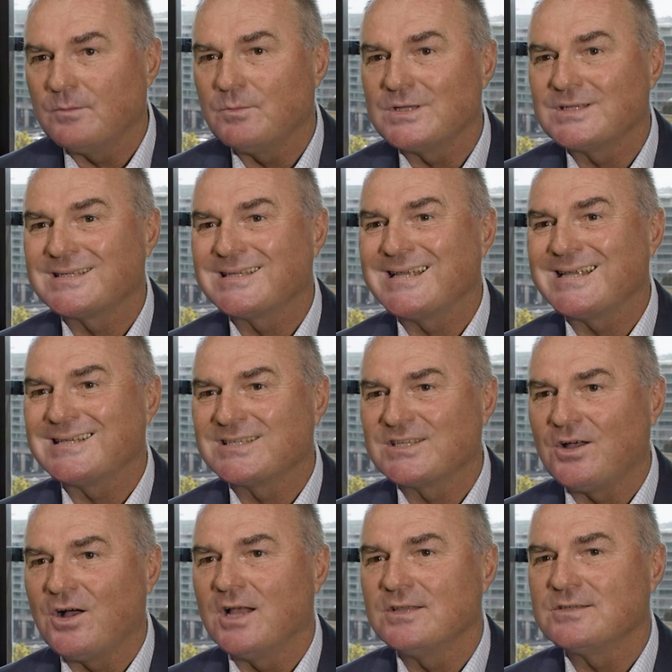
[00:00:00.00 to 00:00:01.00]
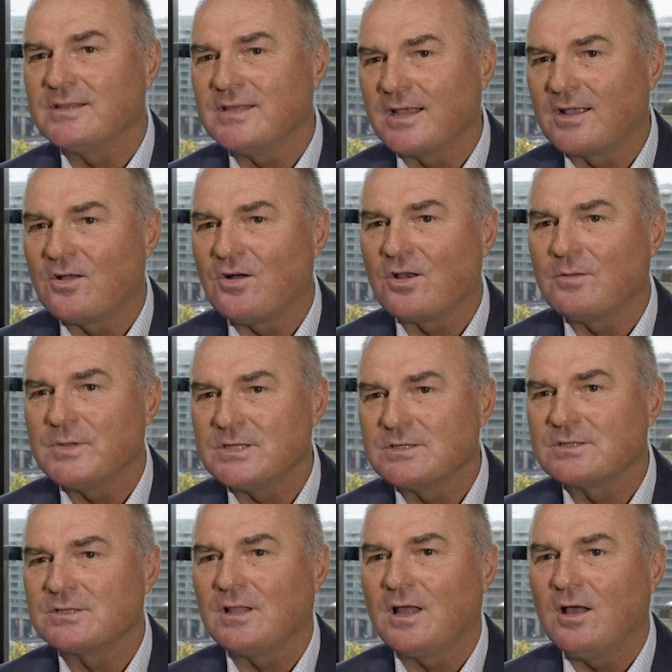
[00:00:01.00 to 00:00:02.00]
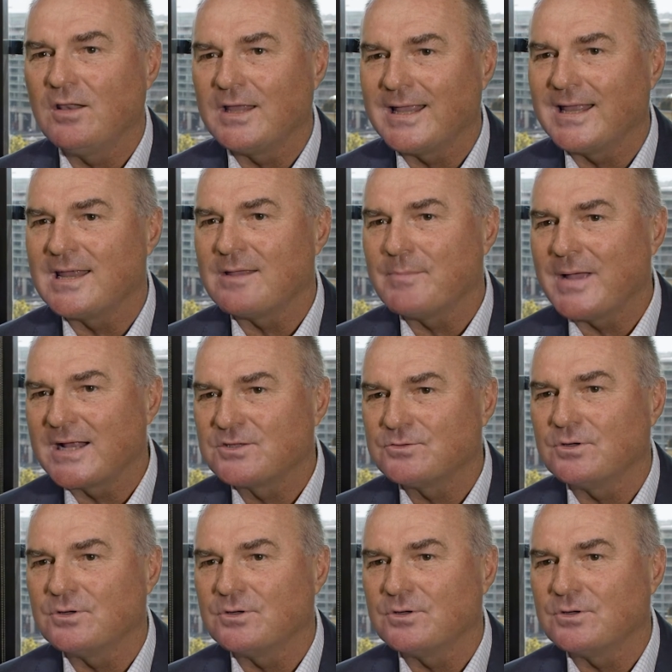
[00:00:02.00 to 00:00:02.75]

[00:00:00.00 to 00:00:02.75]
and we're seeing signs that the economy is slowly getting back